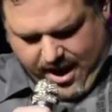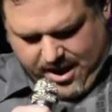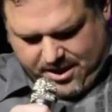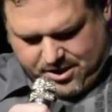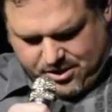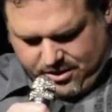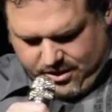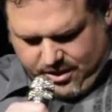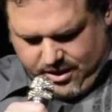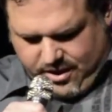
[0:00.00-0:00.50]

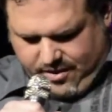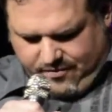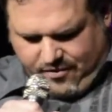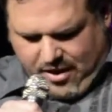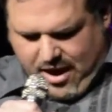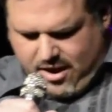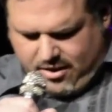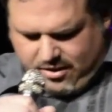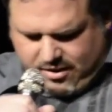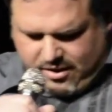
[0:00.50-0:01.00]
Actually,
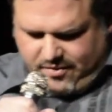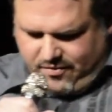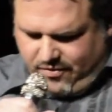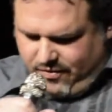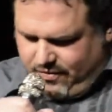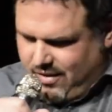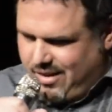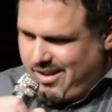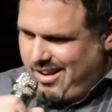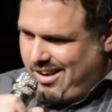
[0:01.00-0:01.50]
I've had
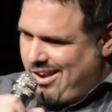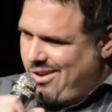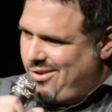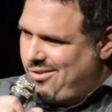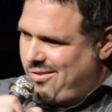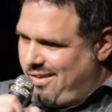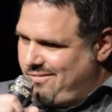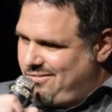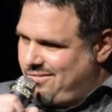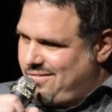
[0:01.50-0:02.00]

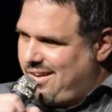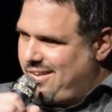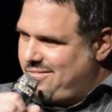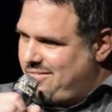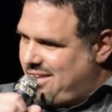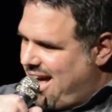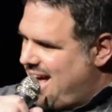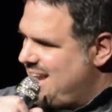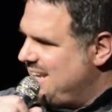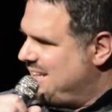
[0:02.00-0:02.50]

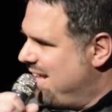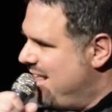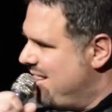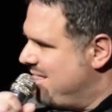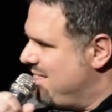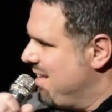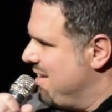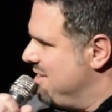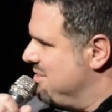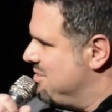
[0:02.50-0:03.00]
I've kind of
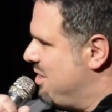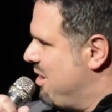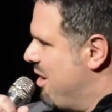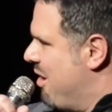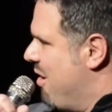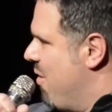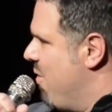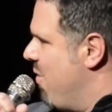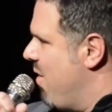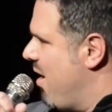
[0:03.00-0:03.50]
let things
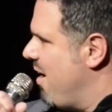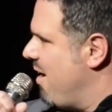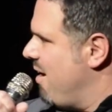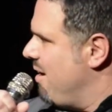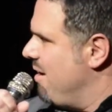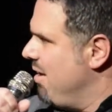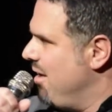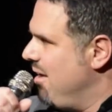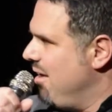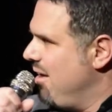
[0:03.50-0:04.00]

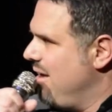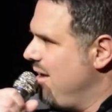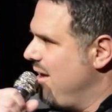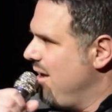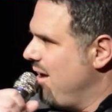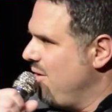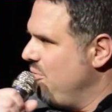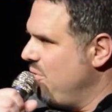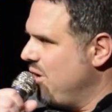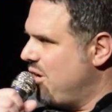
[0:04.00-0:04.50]
go.
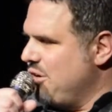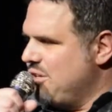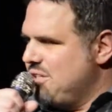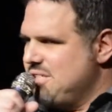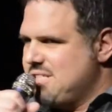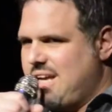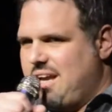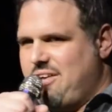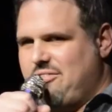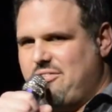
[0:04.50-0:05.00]
We
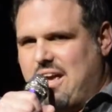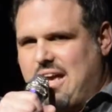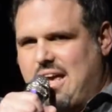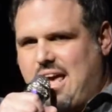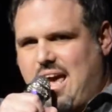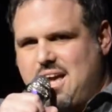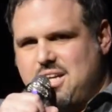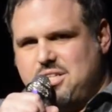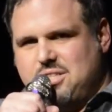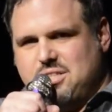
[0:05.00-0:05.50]
couldn't take a
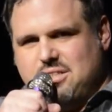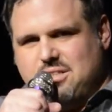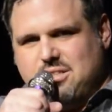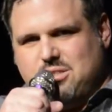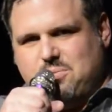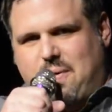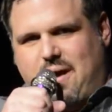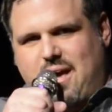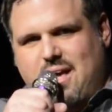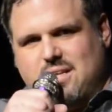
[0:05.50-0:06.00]
vacation
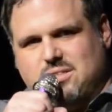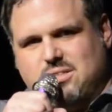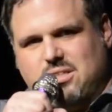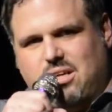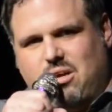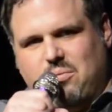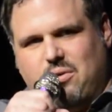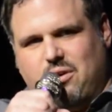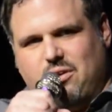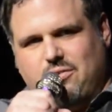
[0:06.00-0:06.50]
this past
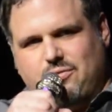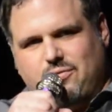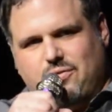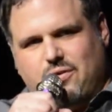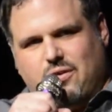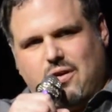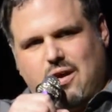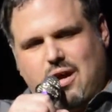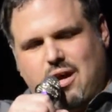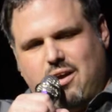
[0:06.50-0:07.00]
summer
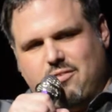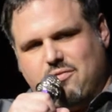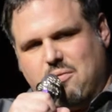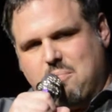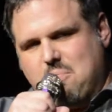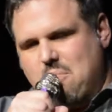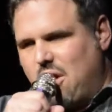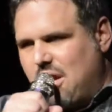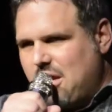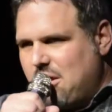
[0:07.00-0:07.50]
for
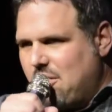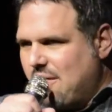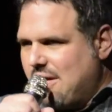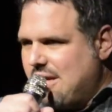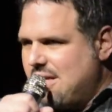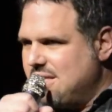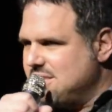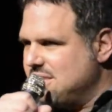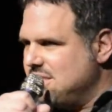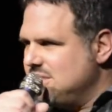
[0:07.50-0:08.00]
money
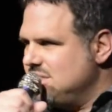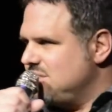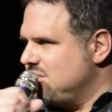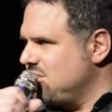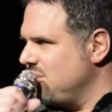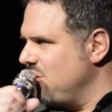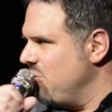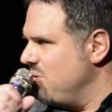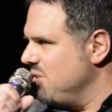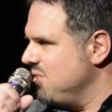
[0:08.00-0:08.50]

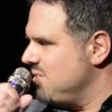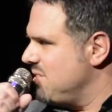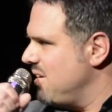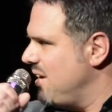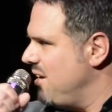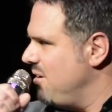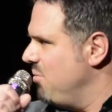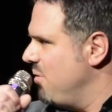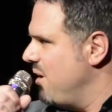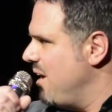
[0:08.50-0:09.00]
reasons, so
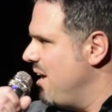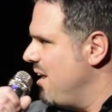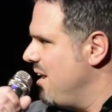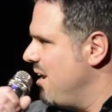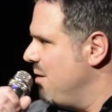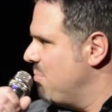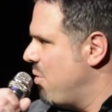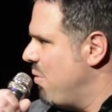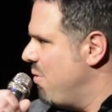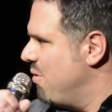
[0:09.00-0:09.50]
instead we
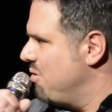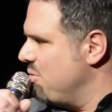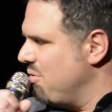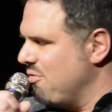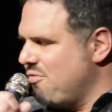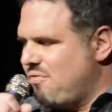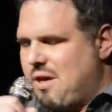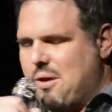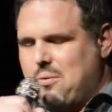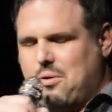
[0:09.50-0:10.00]
ended up going
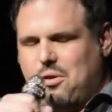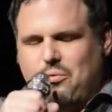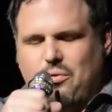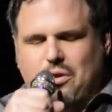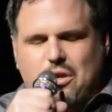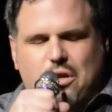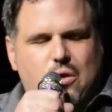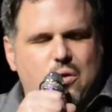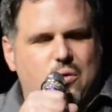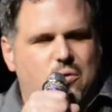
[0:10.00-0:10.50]
to a family
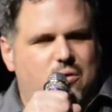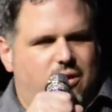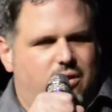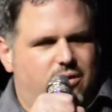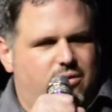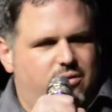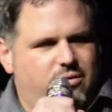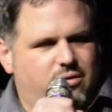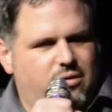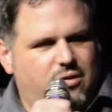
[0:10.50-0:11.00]

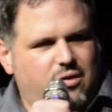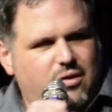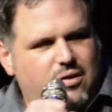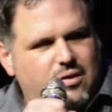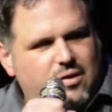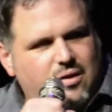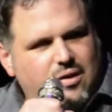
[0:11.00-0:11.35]
reunion,